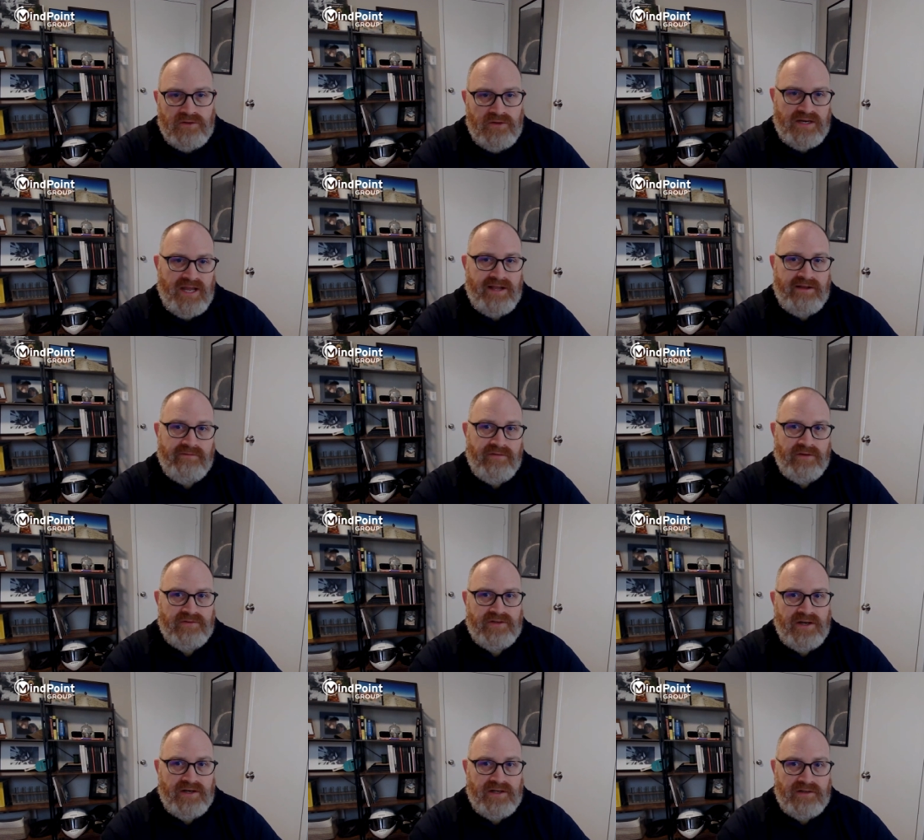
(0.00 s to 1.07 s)
you can have
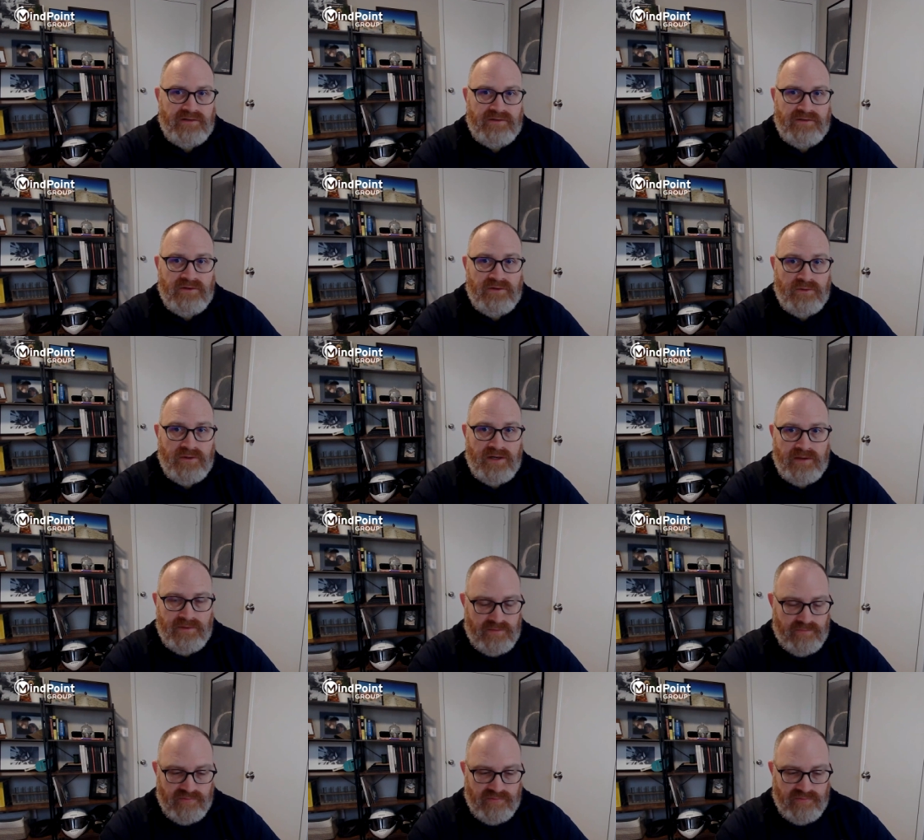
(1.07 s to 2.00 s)
those audits do a,